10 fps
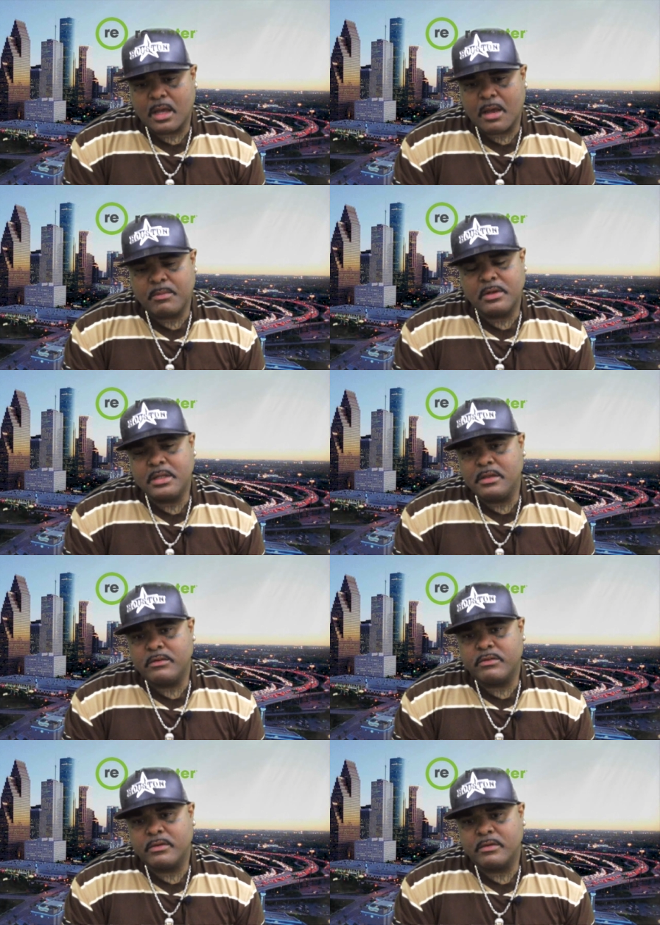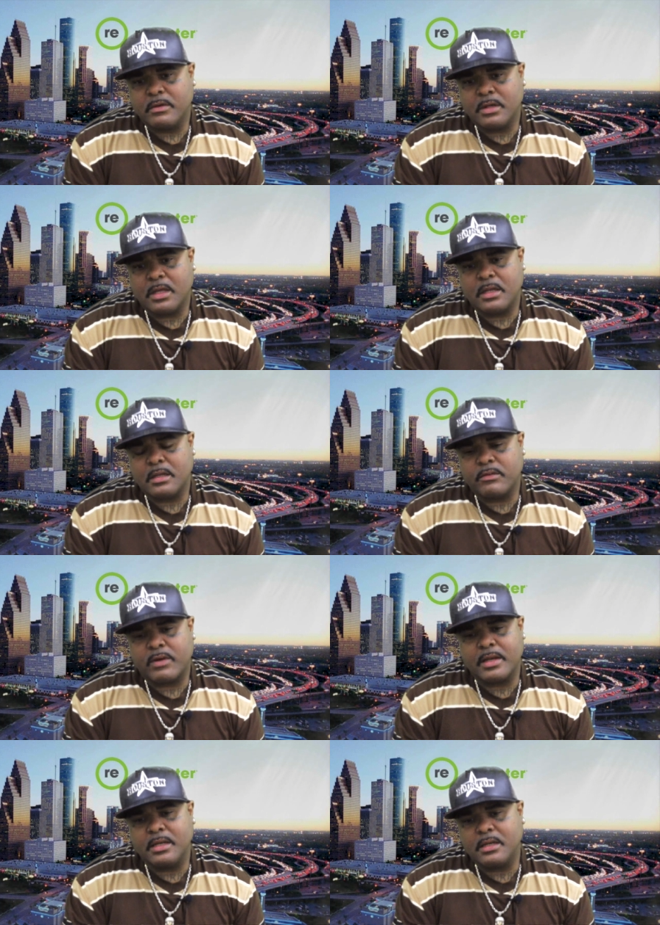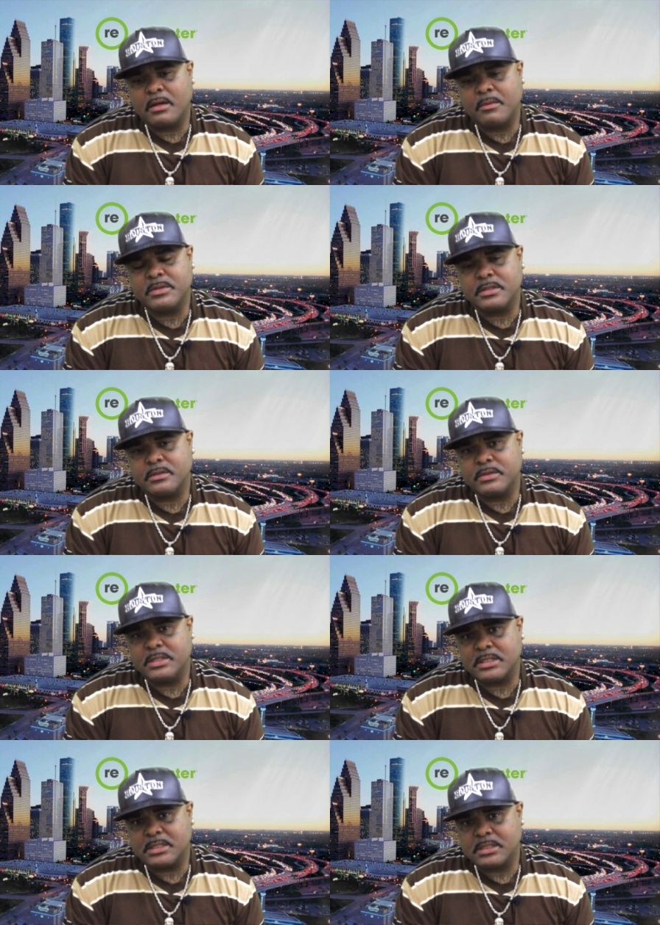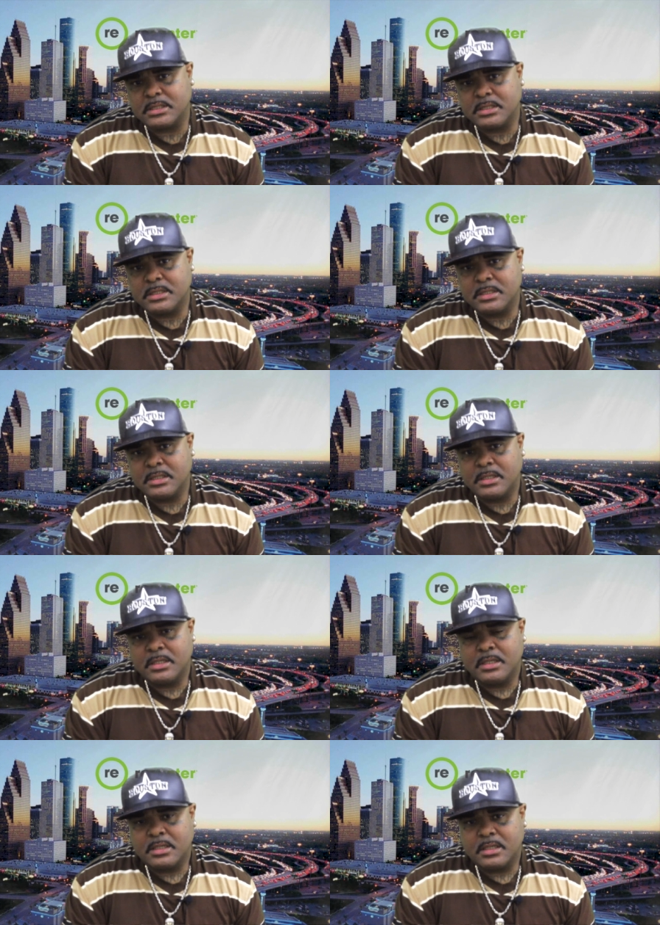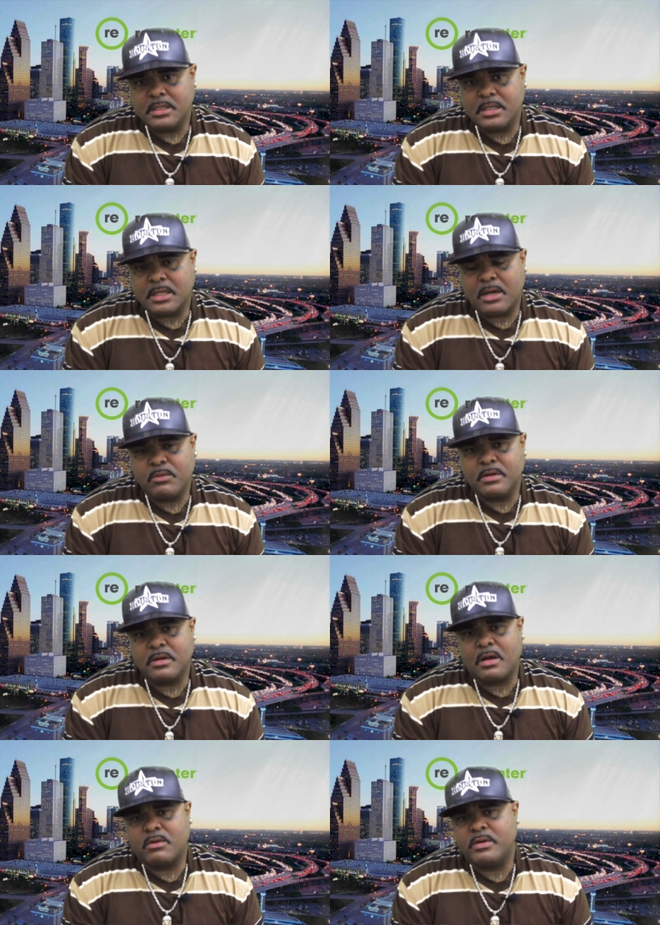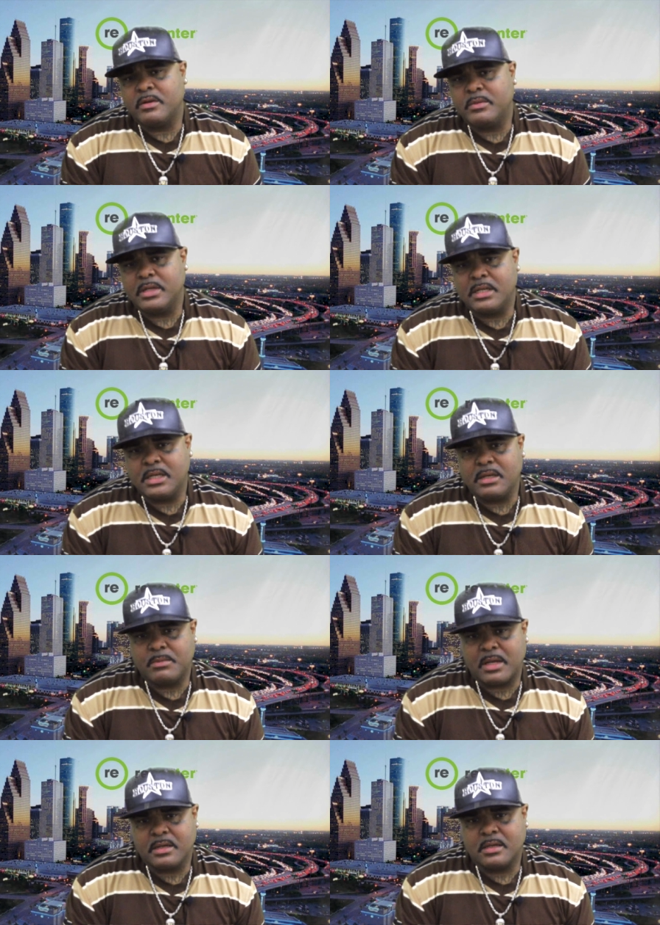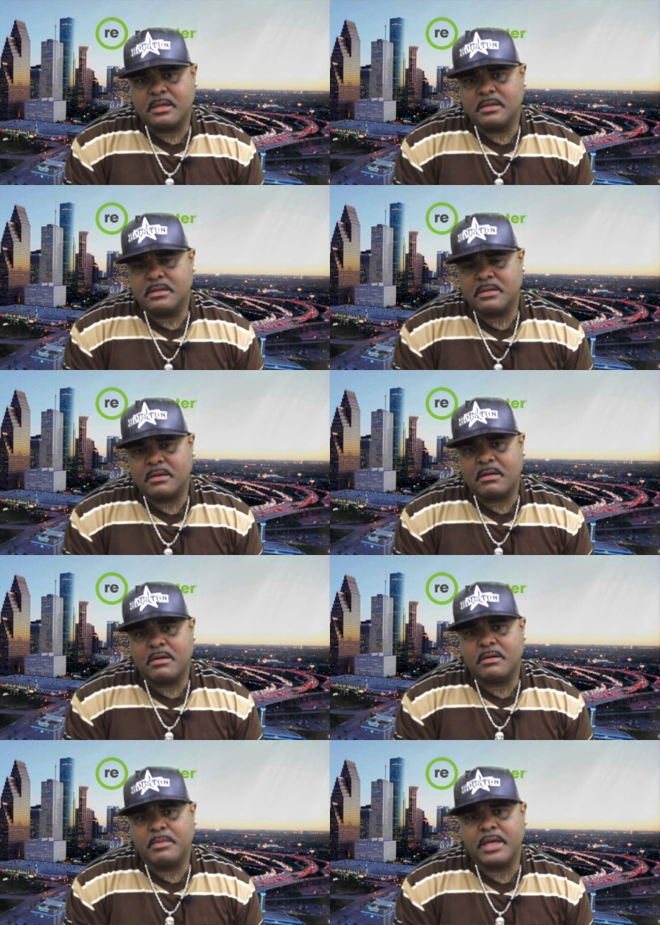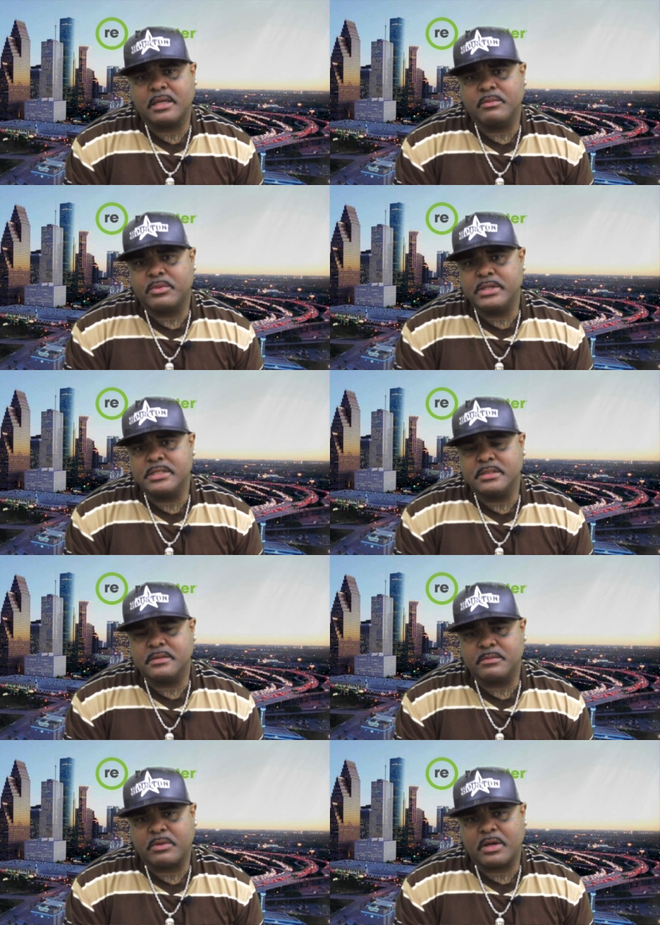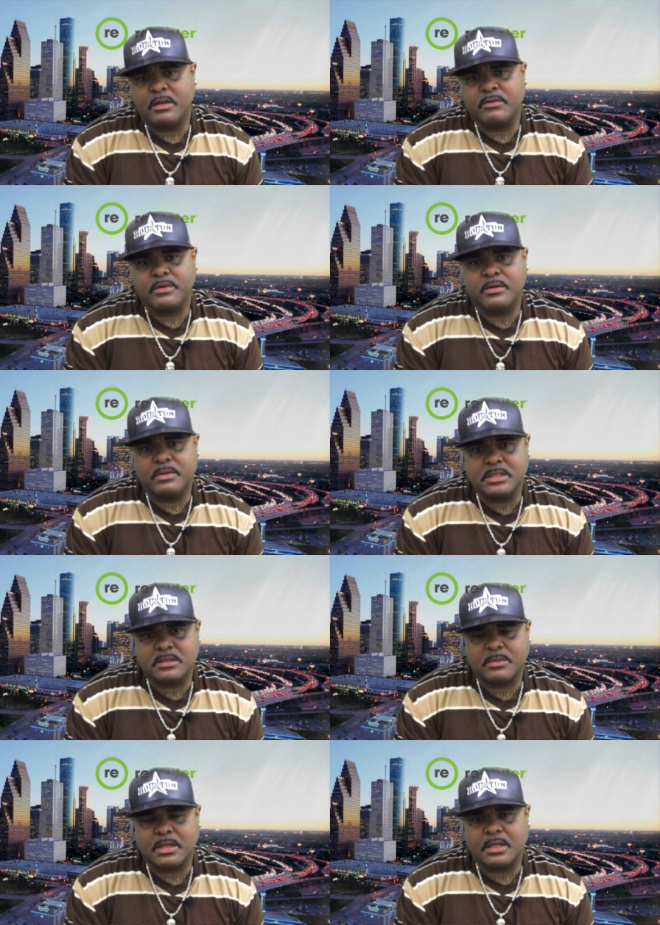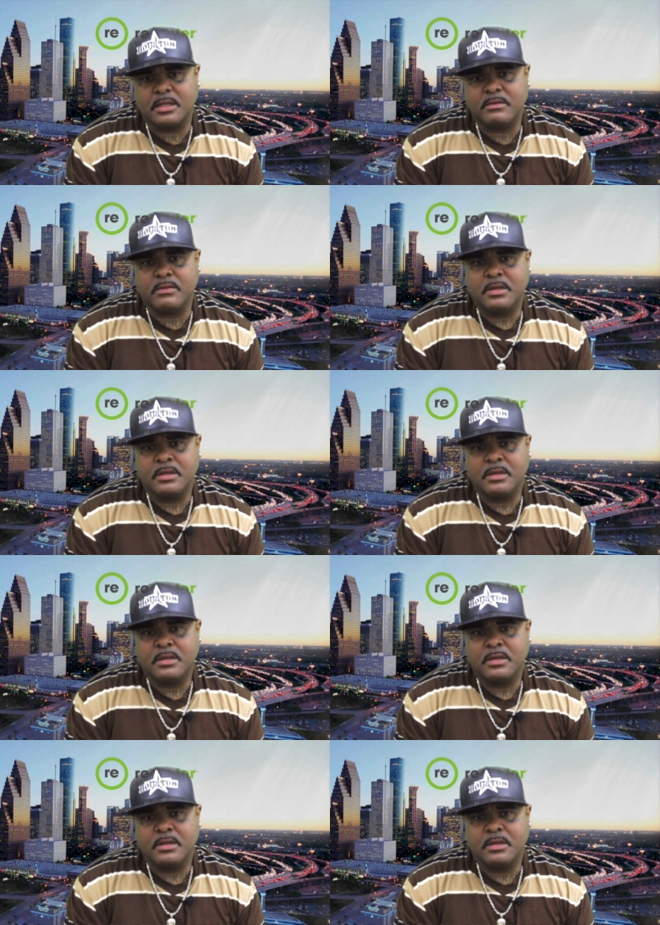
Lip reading: I believe that if I didn't come to the Center, that I would have already been dead by now or back in prison probably for the rest of my life.